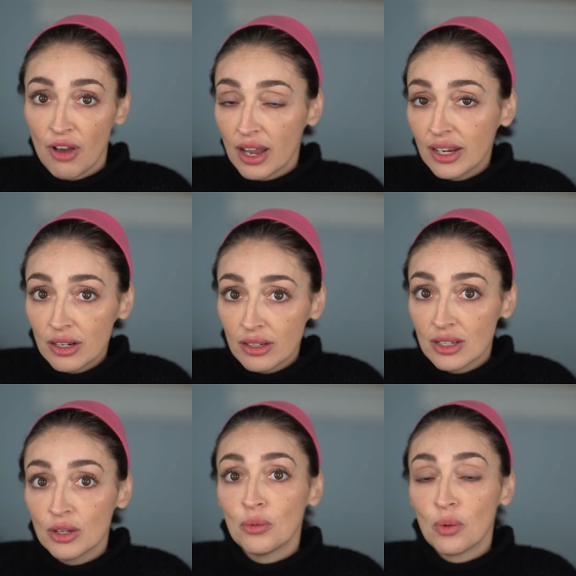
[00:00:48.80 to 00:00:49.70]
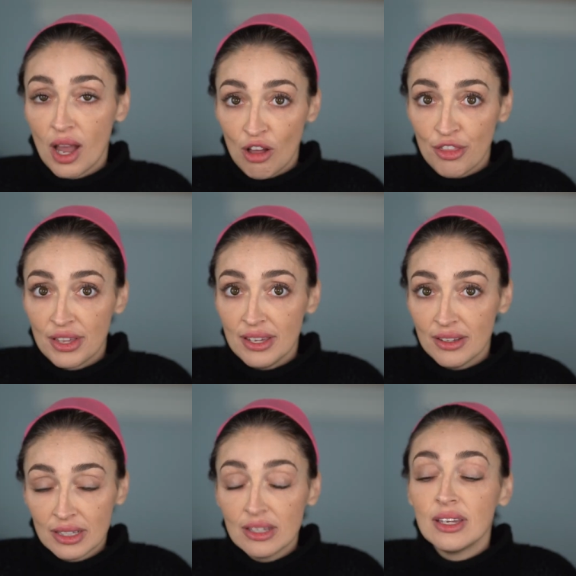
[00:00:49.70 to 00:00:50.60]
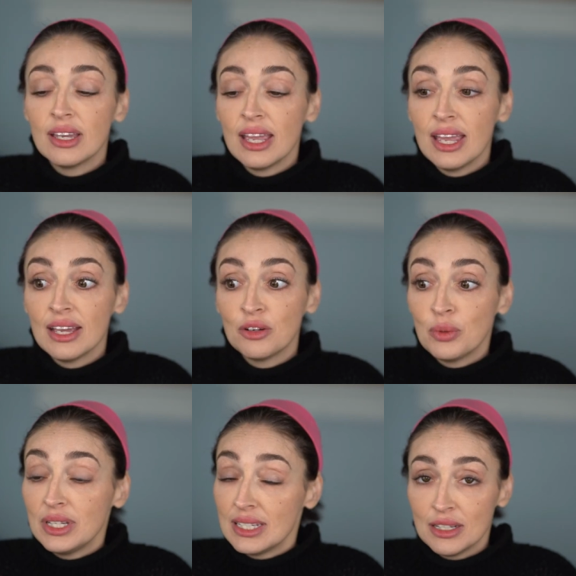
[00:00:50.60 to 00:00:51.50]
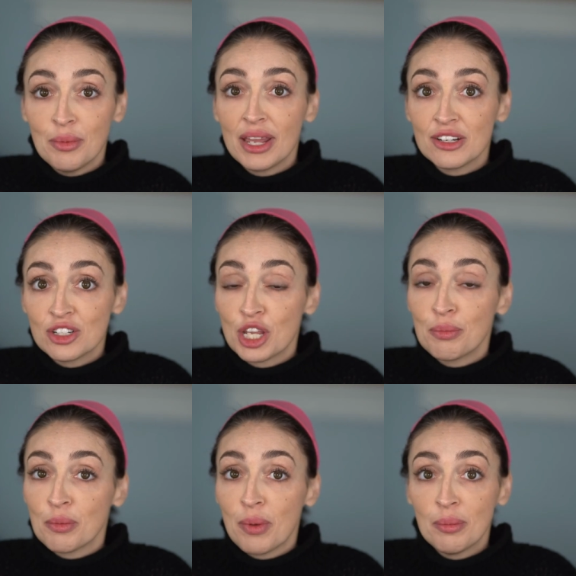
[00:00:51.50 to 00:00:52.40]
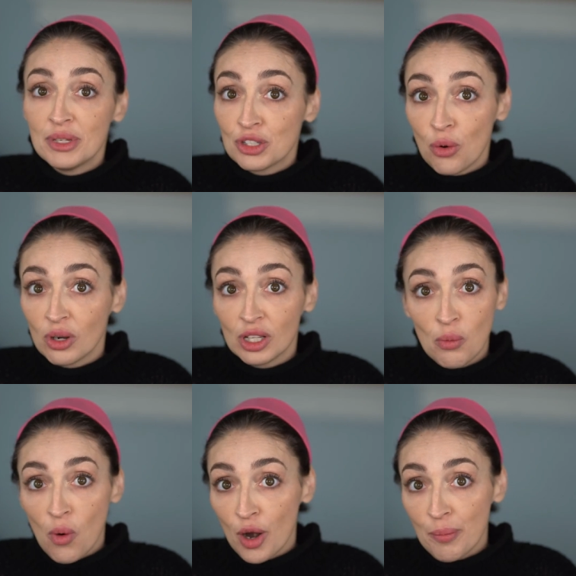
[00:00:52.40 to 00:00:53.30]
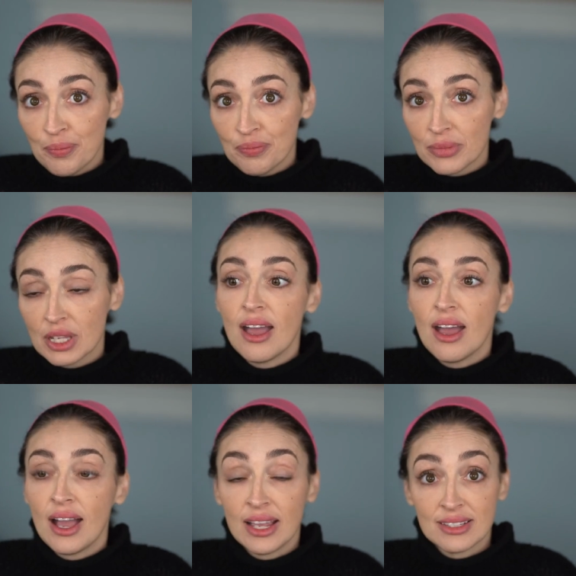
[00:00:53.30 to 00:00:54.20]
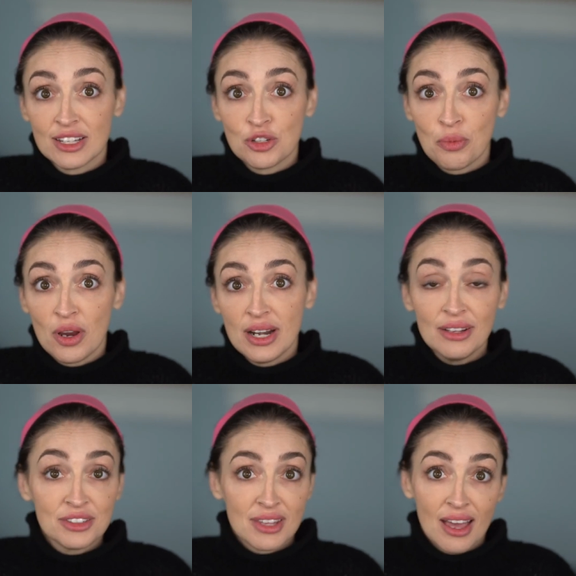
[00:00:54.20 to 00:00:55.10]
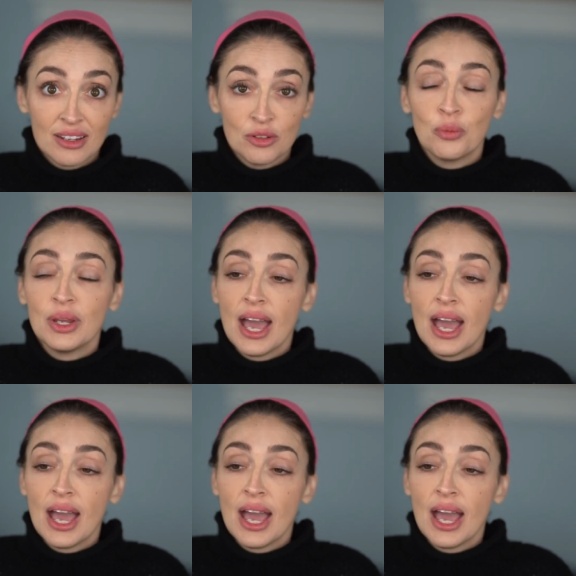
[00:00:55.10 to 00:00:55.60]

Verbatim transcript: fine, we're healthy, and we did manage to keep the puppies totally warm. I guess I should probably announce that. We